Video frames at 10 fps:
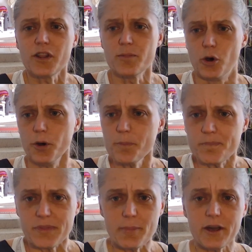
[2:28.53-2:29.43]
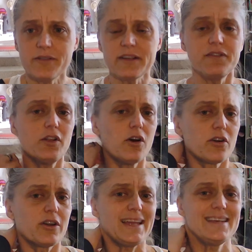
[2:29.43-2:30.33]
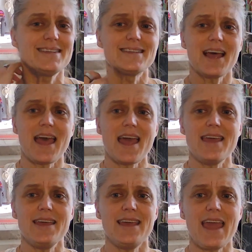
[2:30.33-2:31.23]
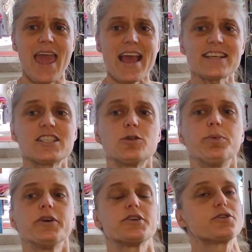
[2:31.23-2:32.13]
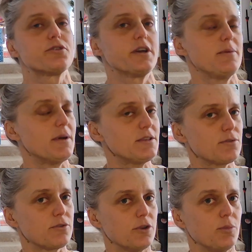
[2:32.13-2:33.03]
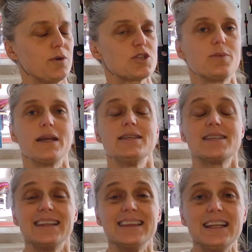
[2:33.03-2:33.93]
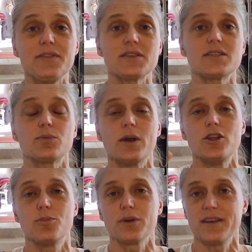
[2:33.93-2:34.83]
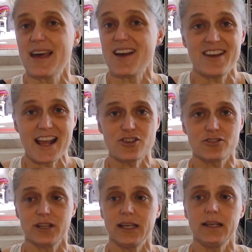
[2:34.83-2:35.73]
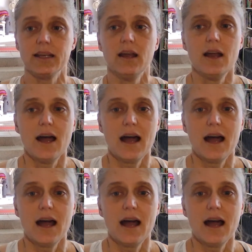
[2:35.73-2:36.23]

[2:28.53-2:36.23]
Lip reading: Furthermore, the pelvic floor is a expiratory muscle group, which means it lifts when you breathe out naturally.